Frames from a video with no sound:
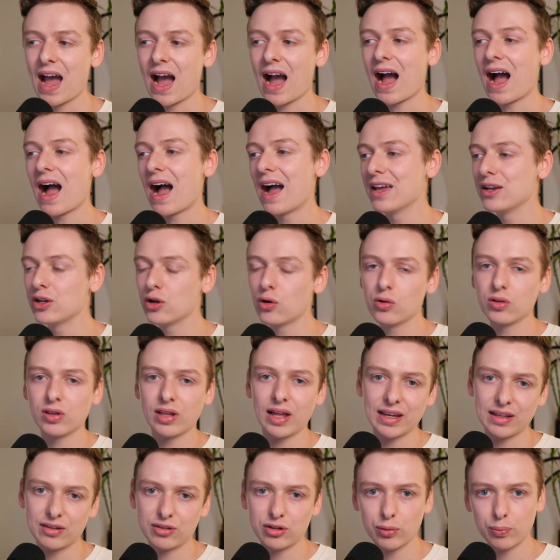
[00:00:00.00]
I don't
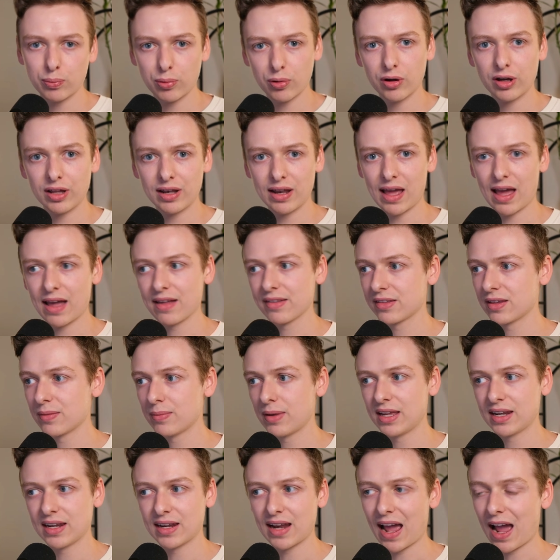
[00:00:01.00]
like to put
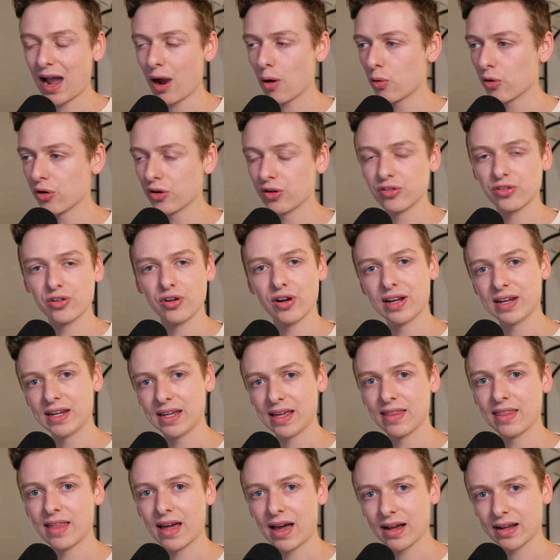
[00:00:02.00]
estimated hours or any
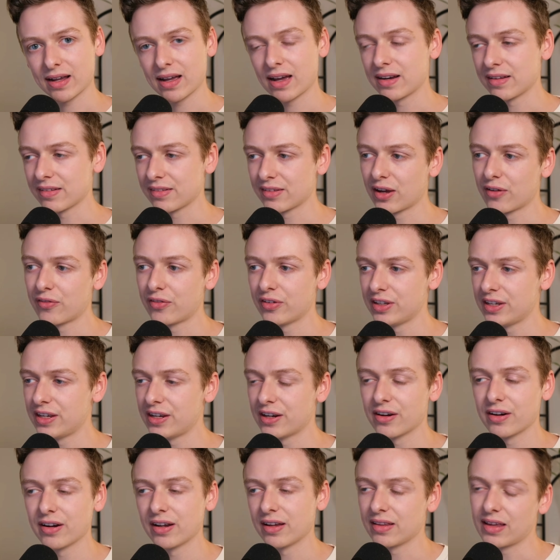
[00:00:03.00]
of that kind of stuff in
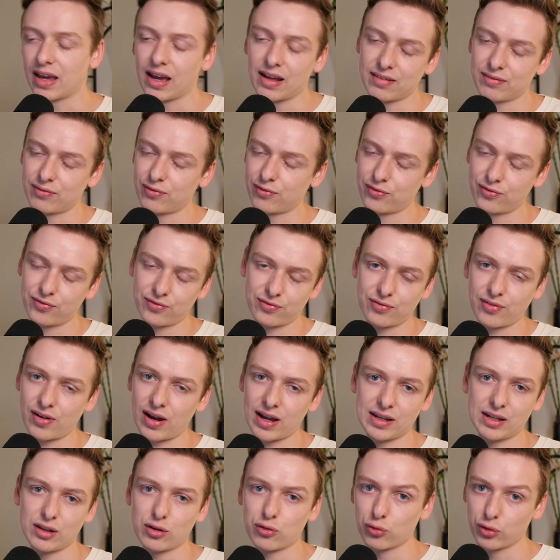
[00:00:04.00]
here. I
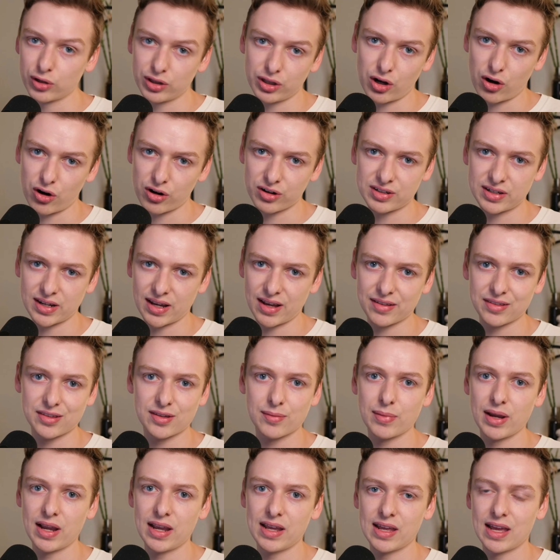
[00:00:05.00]
find it's really hard to
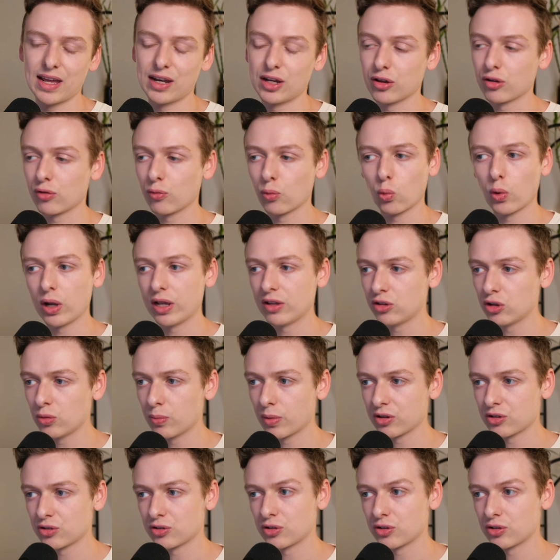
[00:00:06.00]
estimate and it's way too much to